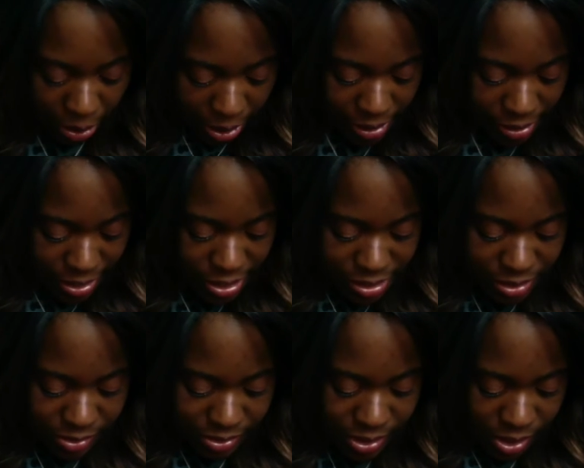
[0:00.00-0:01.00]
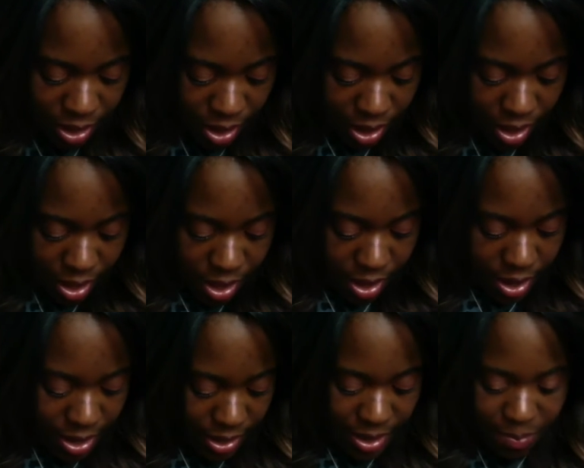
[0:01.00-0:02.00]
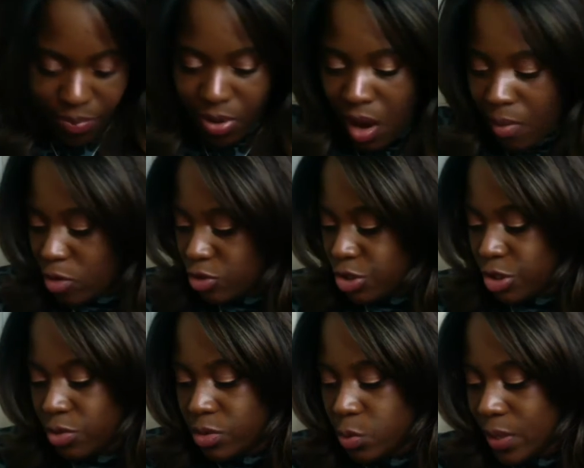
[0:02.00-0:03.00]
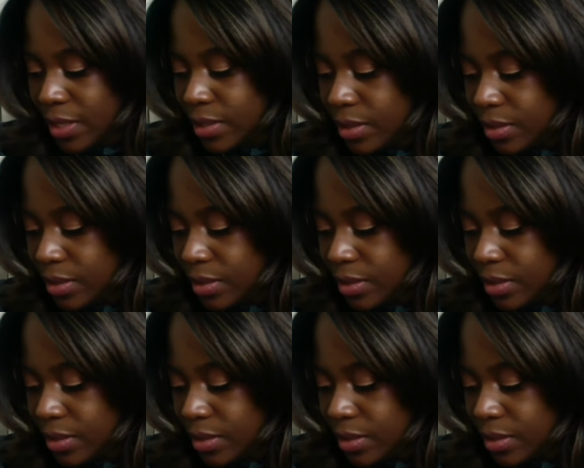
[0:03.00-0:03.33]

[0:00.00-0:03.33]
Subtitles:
eyeliners, a lip balm or two as well.